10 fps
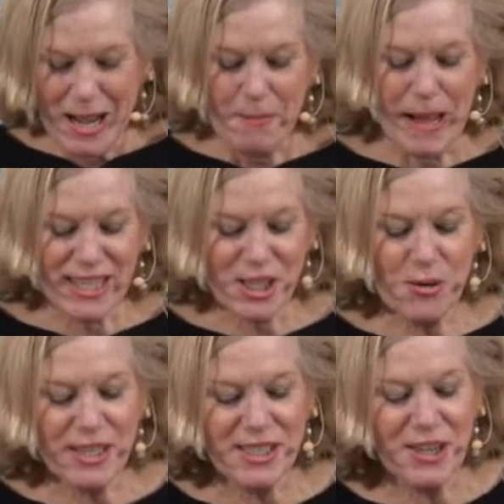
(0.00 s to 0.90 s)
A passion
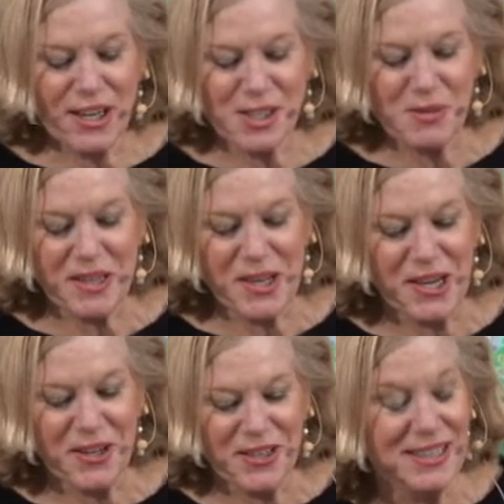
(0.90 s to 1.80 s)
quest starts with an
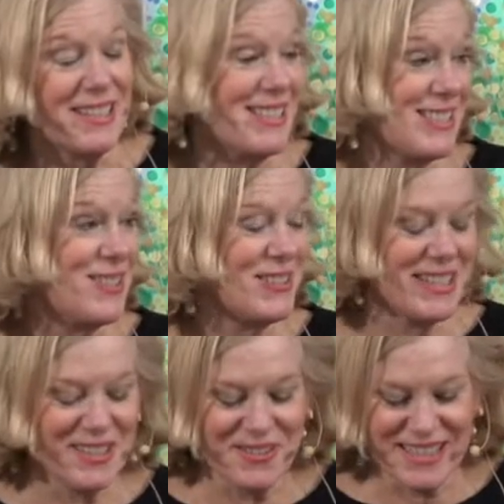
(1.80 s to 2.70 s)
inner, it is
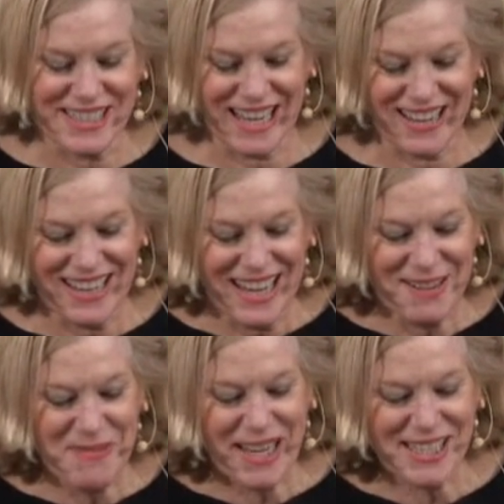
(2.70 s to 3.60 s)
30 degrees out.
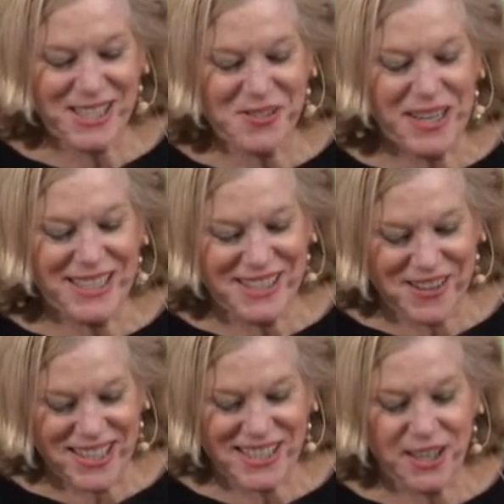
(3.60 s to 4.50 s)
A passion
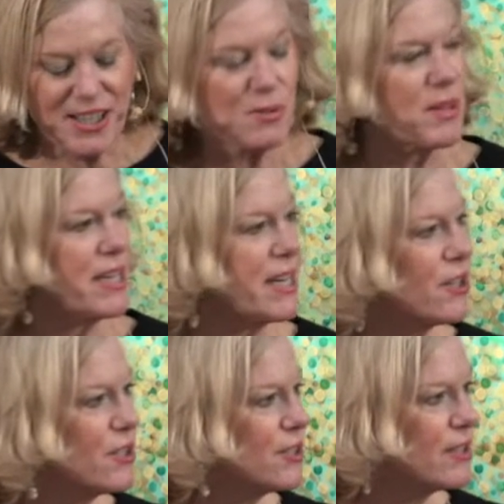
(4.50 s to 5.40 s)
quest starts with an
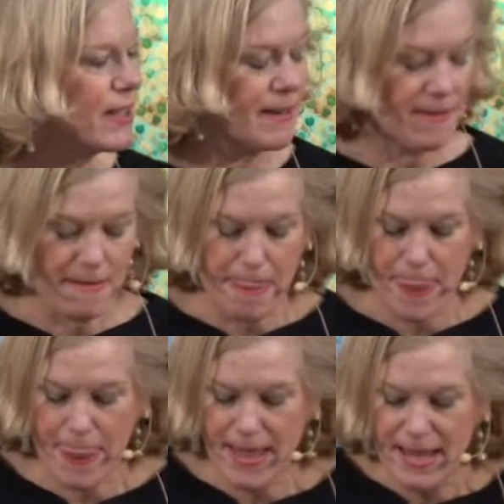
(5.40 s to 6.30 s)
inner yearning,
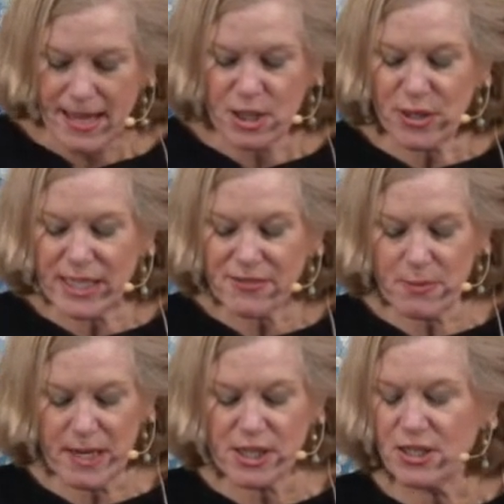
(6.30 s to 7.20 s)
a
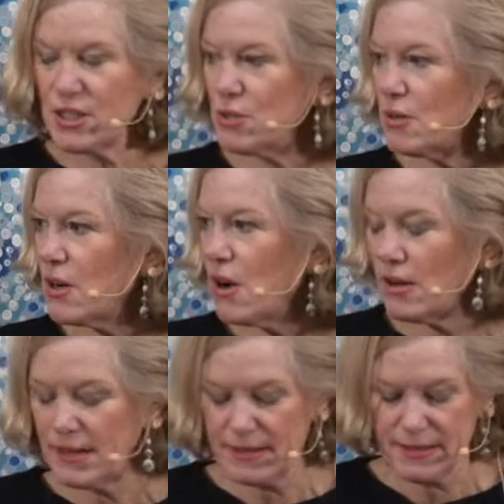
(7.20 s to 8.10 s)
transformation into a
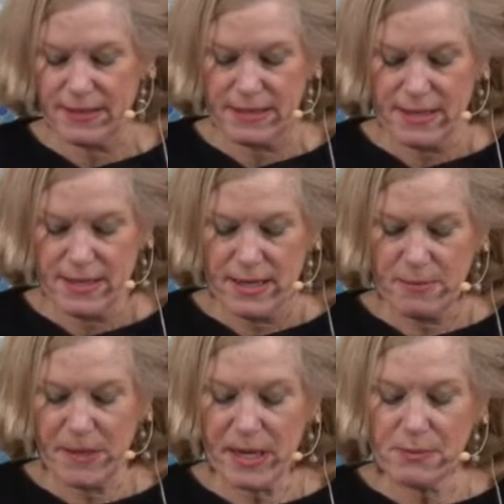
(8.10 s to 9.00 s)
calling.
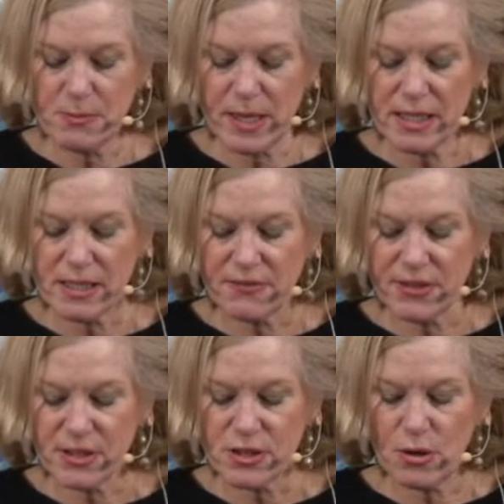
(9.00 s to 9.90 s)
It becomes medicine
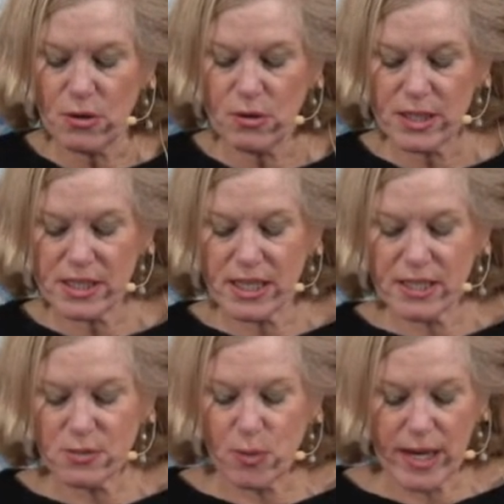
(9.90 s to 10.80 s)
for the soul, and it
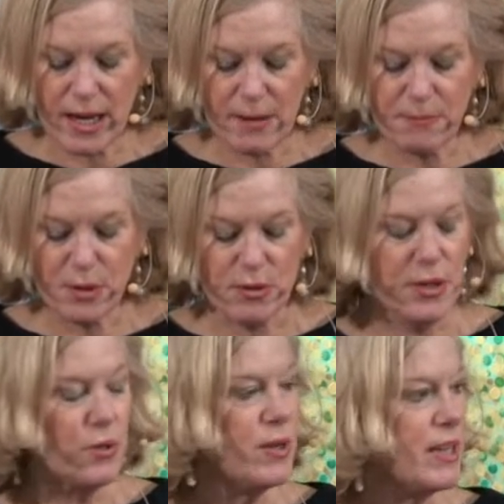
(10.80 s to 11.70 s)
says, wake up, your
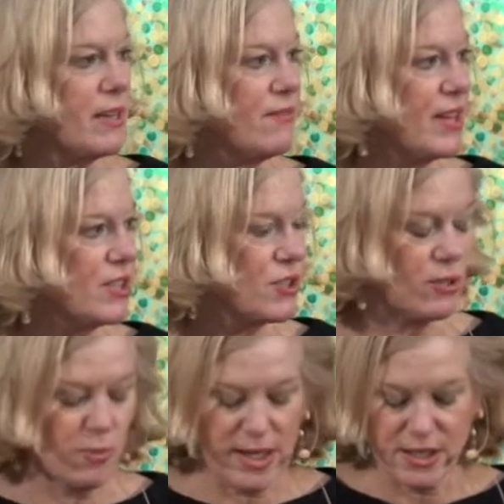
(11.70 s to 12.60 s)
unique adventure
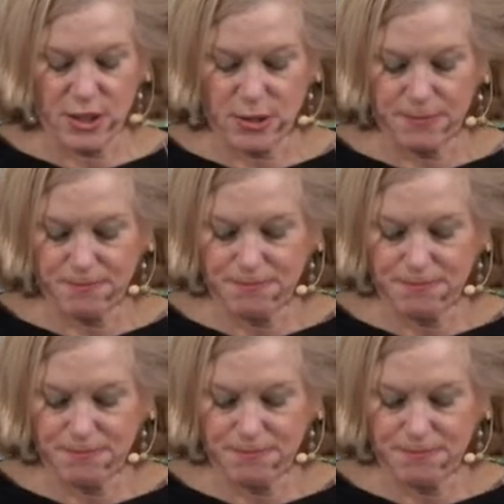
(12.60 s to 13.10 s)
awaits you.